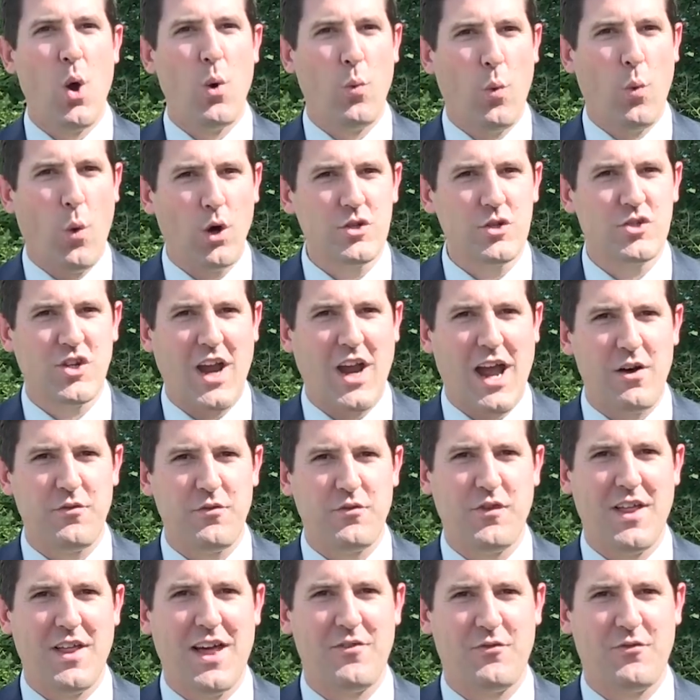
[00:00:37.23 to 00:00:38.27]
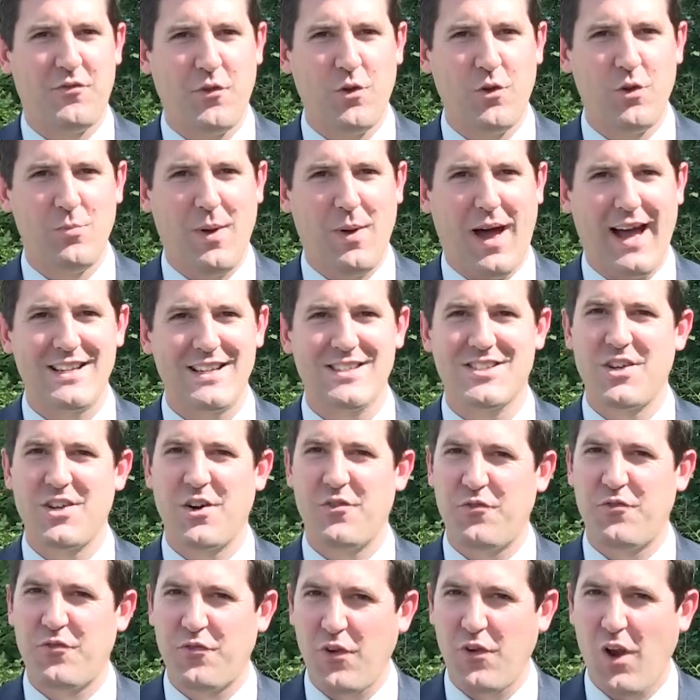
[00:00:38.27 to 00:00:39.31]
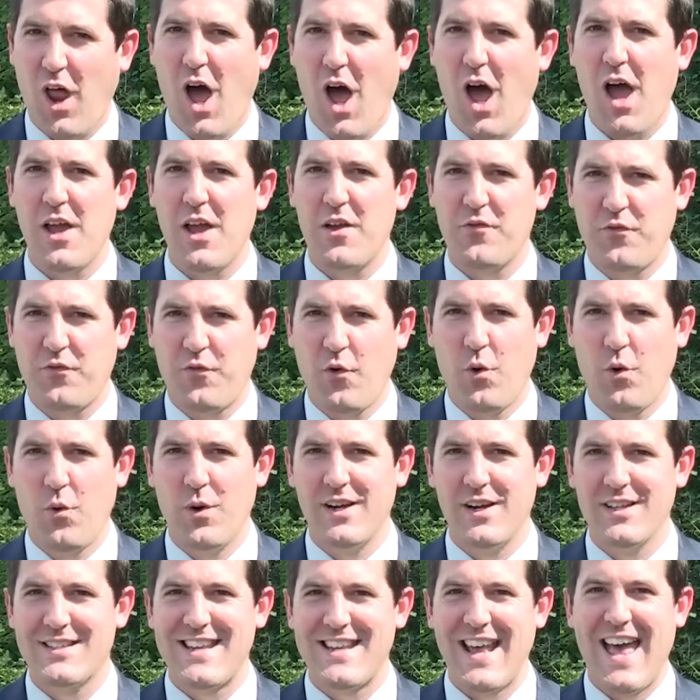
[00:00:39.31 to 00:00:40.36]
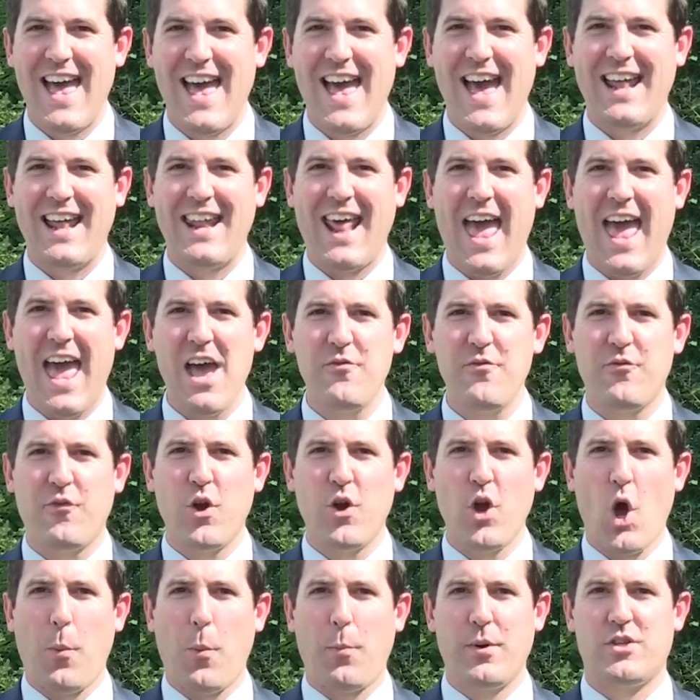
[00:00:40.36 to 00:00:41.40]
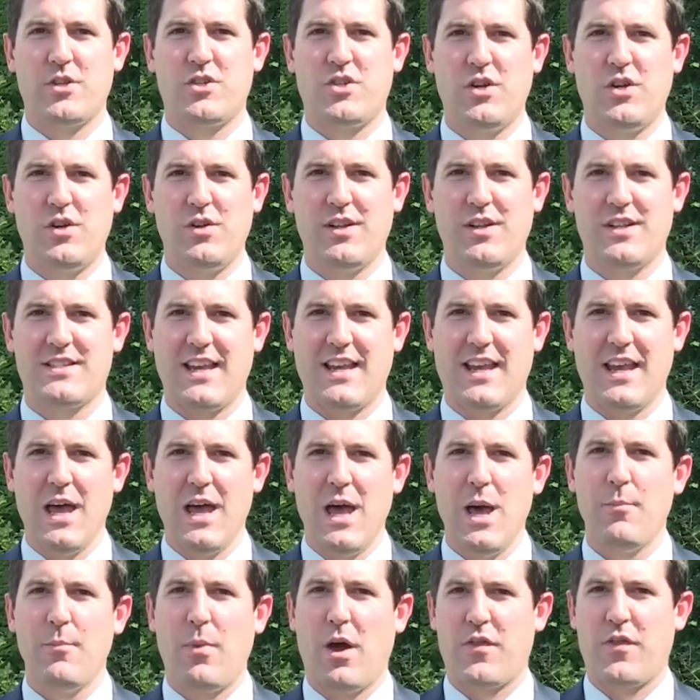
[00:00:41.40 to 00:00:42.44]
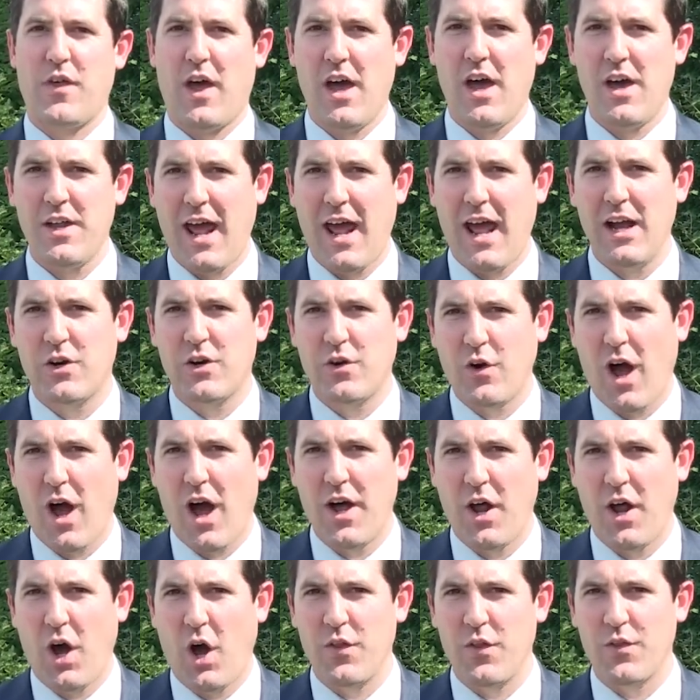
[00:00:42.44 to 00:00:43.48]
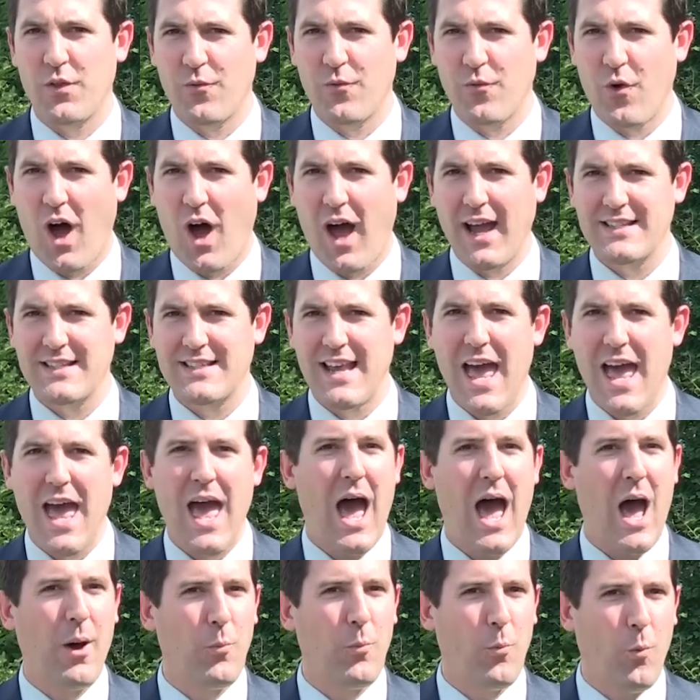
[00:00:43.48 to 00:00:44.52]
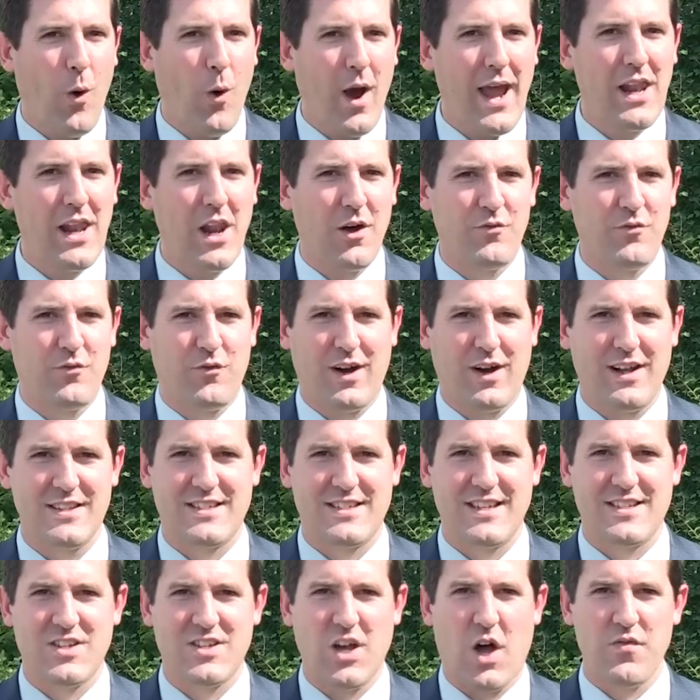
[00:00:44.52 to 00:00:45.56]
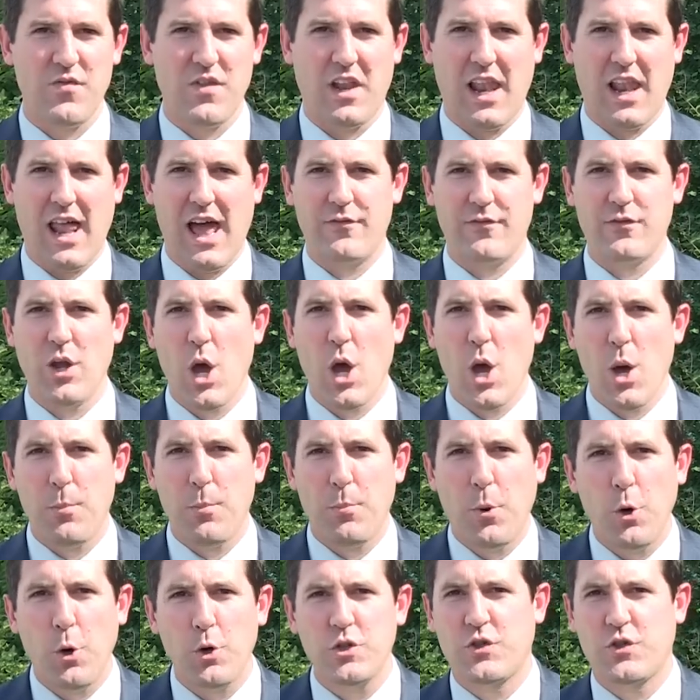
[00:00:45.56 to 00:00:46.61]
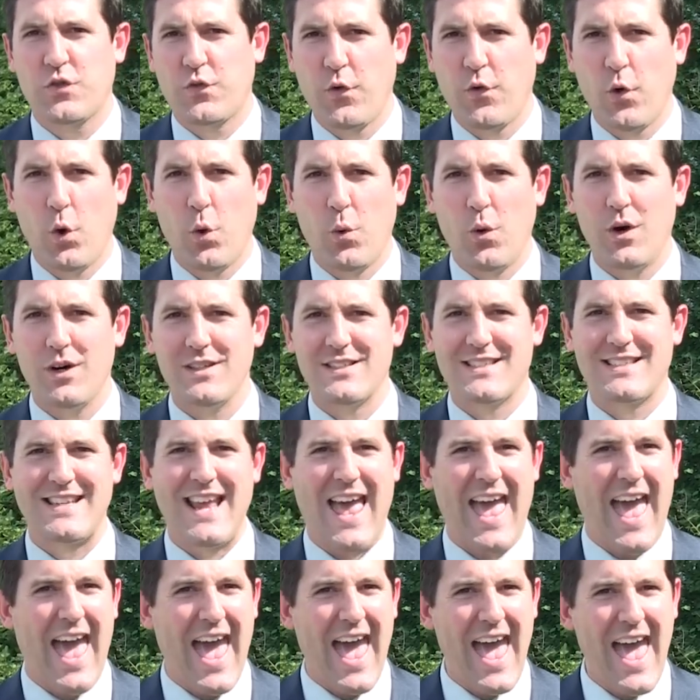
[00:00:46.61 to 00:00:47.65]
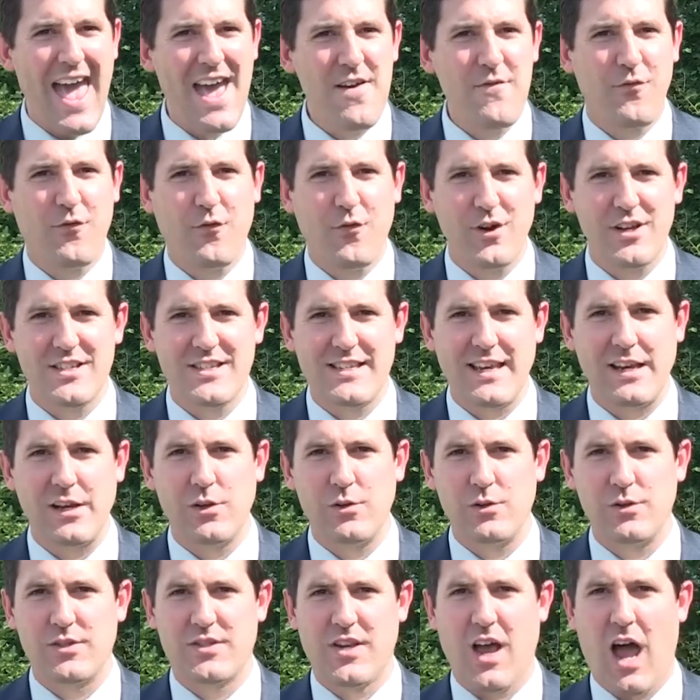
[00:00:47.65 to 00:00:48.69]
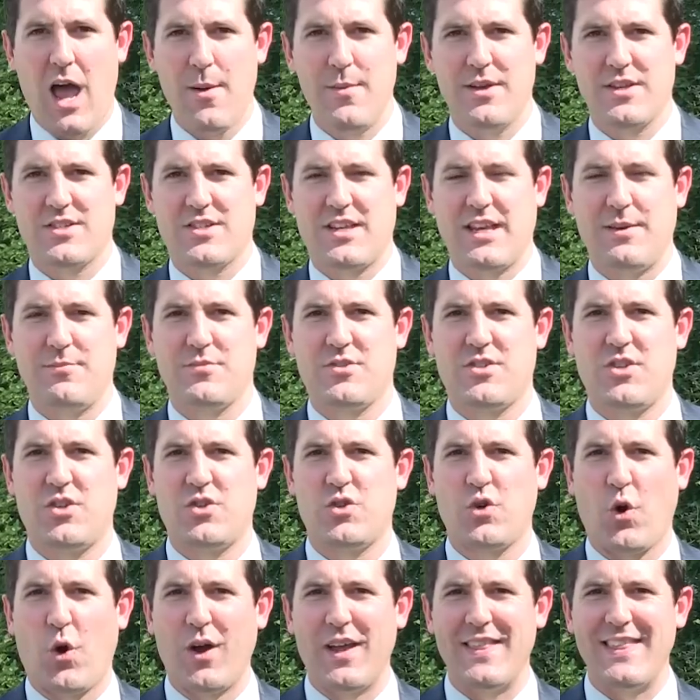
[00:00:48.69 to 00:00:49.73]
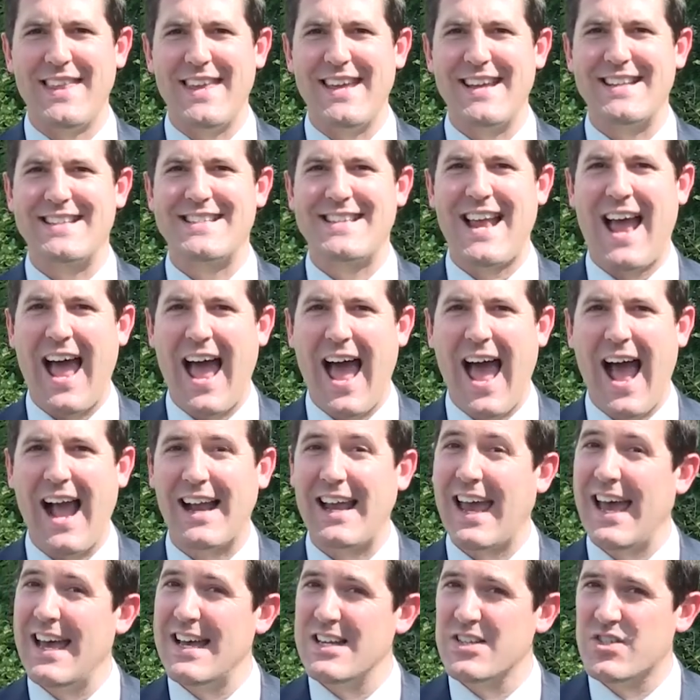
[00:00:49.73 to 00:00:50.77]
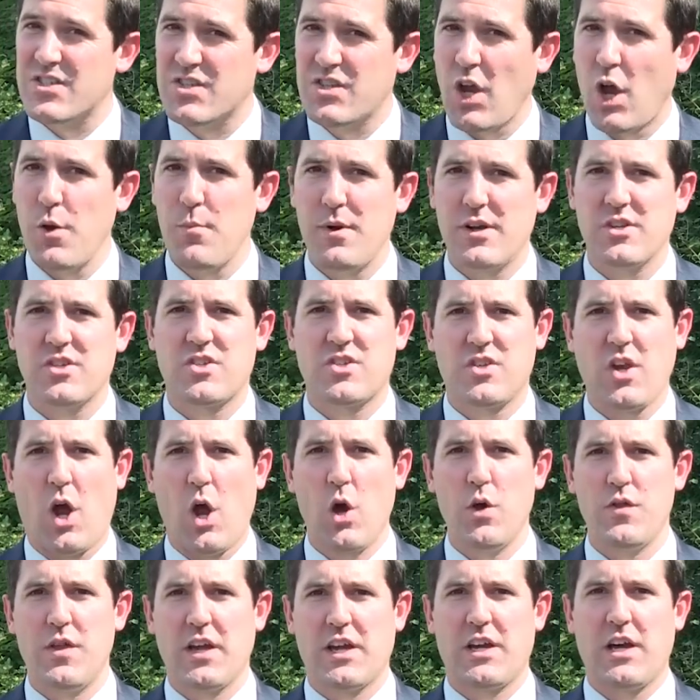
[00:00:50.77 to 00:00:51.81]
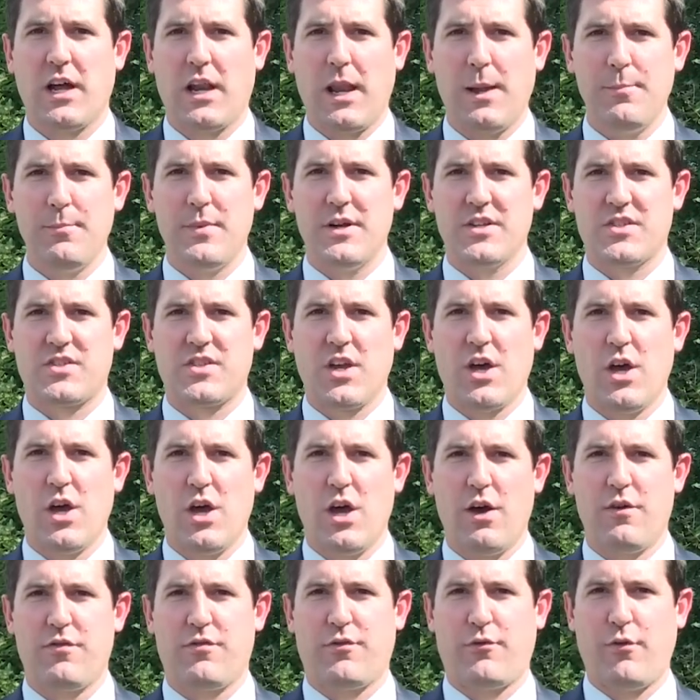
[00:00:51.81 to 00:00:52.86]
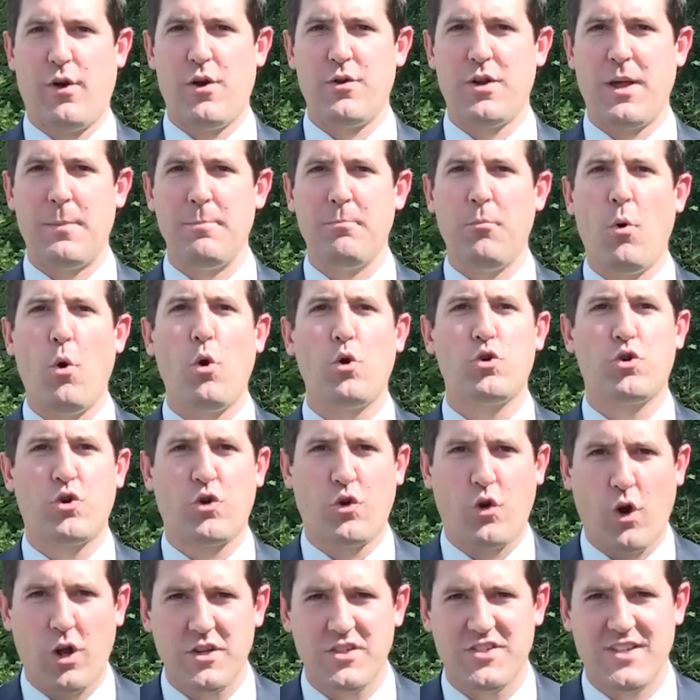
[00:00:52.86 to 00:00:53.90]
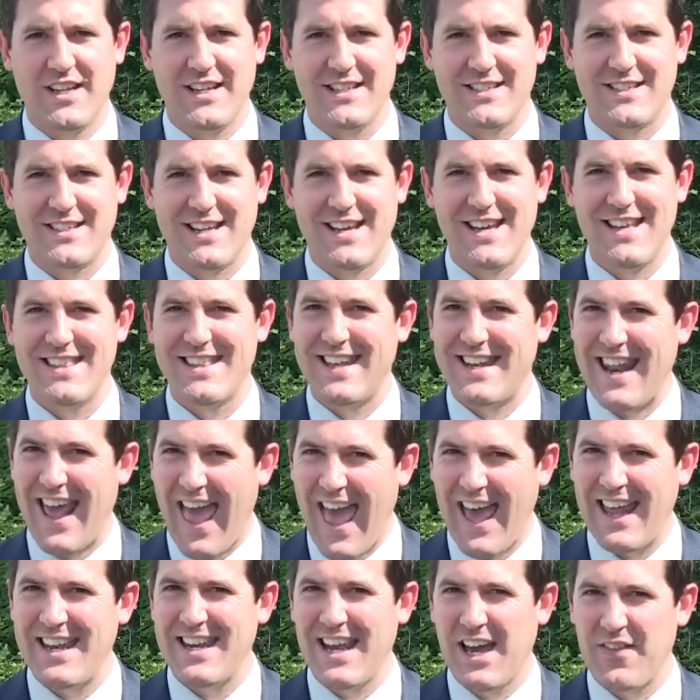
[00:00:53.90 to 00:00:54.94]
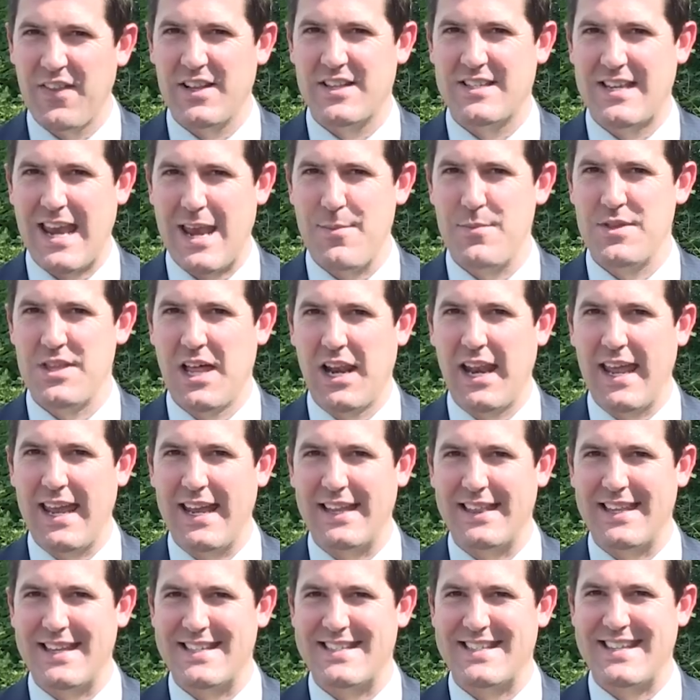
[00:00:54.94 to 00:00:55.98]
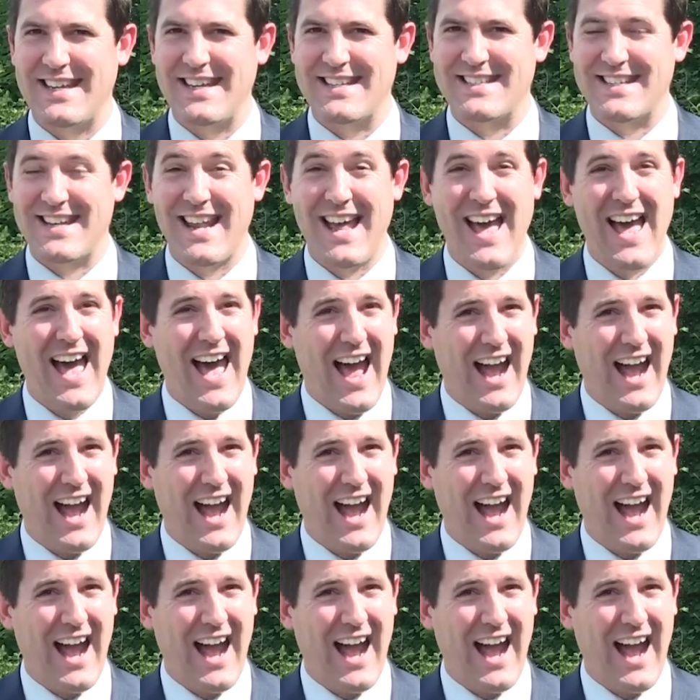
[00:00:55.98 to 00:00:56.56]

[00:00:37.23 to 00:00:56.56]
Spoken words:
Watch out for their fullbacks to fly forwards at every opportunity. Both Hernan Grana on the right and Waylon Francis on the left push forwards every single time, it seems, to join the attack. So much so that Columbus have thrown in more crosses than any other team in the league this season.